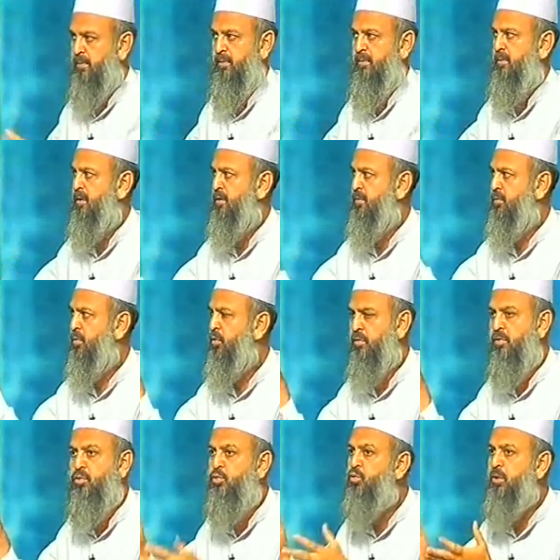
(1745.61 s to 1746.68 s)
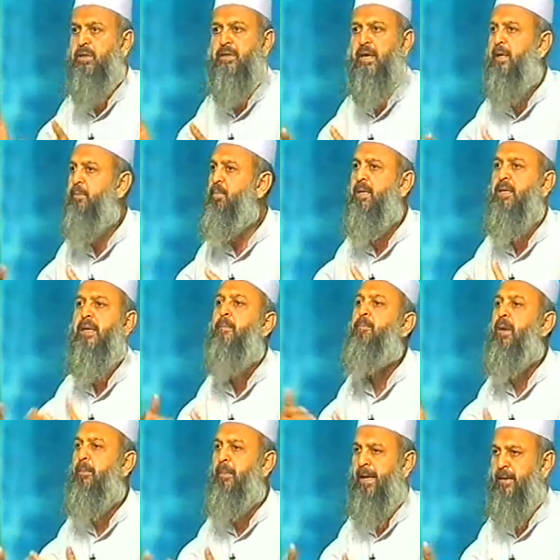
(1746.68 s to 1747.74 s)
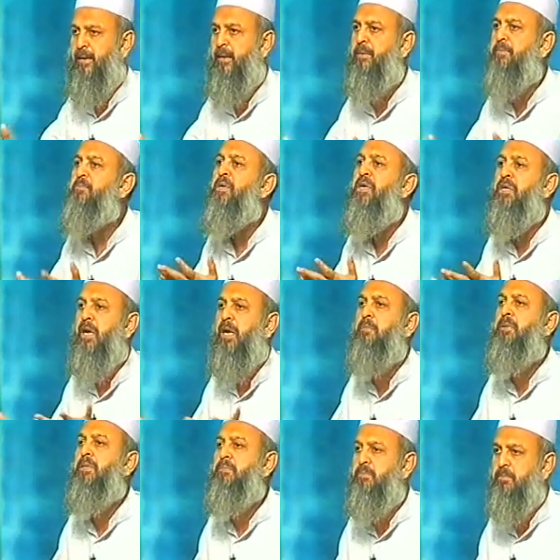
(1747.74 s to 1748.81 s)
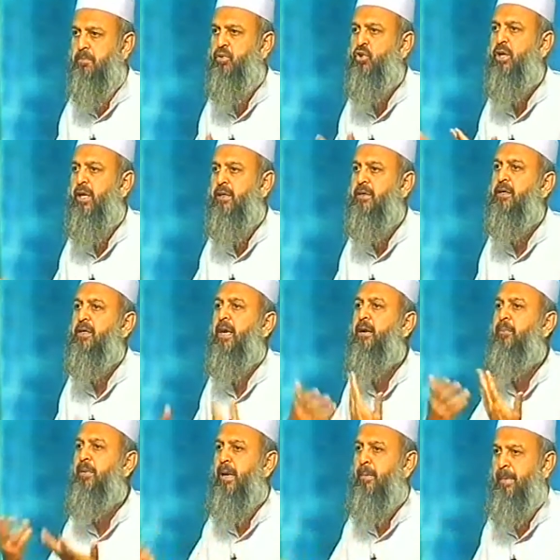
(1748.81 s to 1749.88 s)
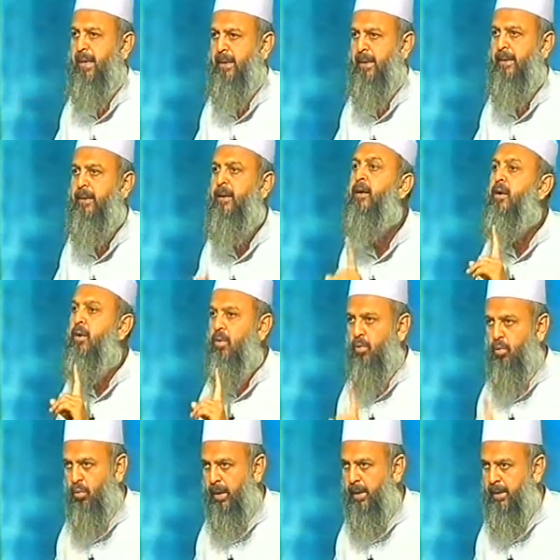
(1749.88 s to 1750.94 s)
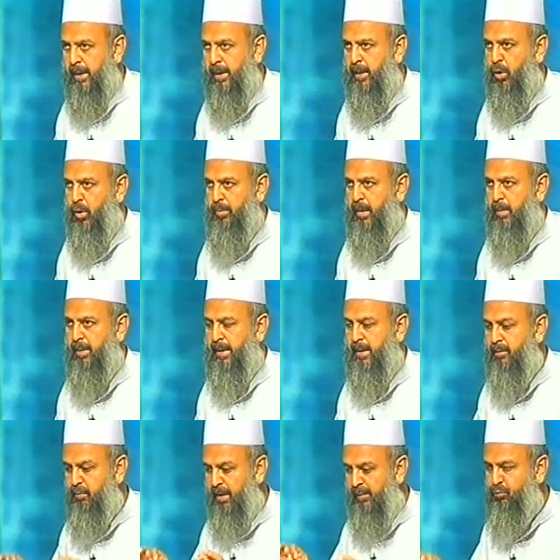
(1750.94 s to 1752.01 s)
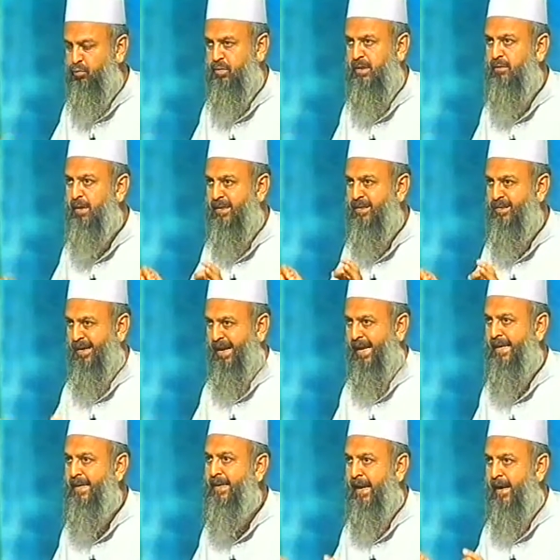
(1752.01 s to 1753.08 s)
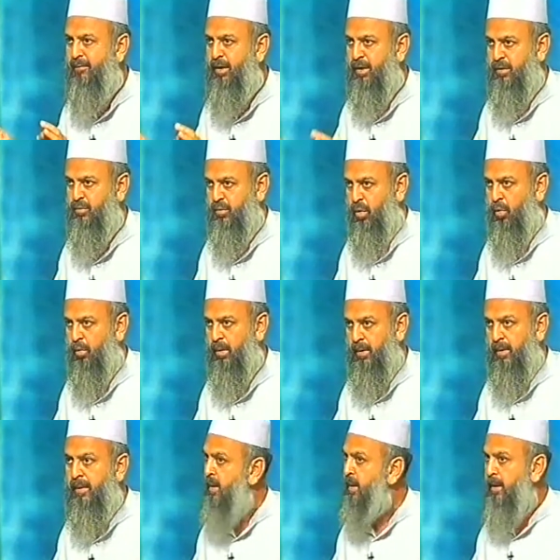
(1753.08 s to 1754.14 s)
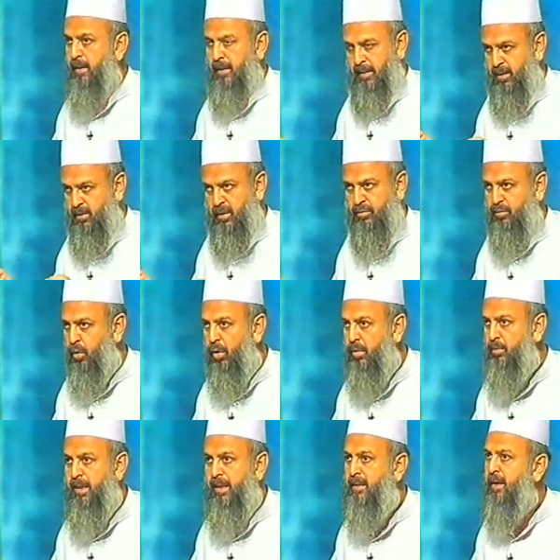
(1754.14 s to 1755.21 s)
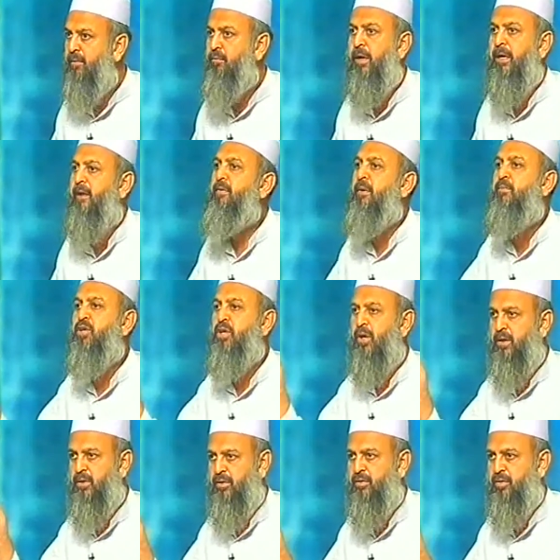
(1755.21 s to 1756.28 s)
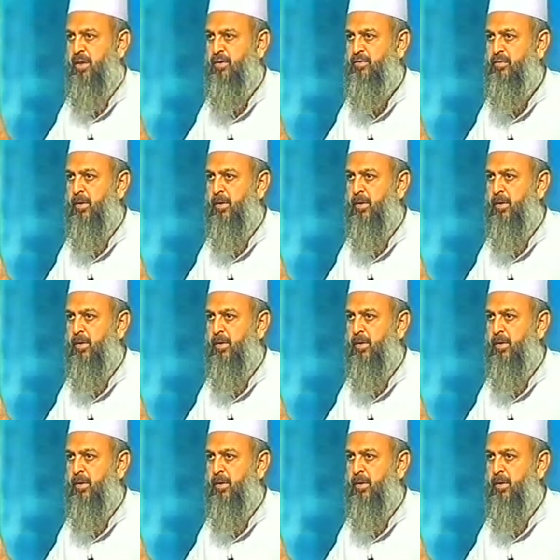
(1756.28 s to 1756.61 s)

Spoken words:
this constitution can be implemented, it can be changed, it can be amended. Quran cannot be amended. We have to see what is right and what is wrong. It does not mean that whatever majority says,